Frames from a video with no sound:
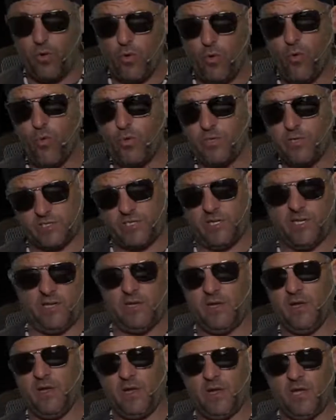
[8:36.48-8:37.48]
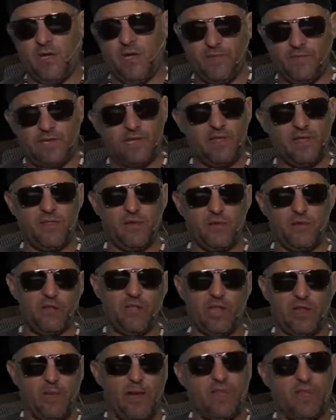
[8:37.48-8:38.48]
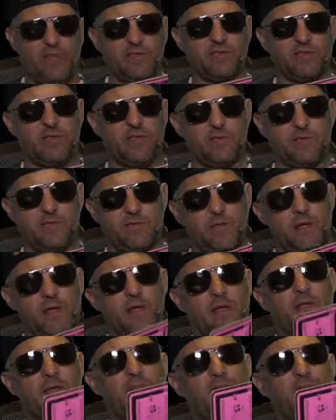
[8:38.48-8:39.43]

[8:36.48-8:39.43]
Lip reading: Whiskey, MD. The cool thing about this is the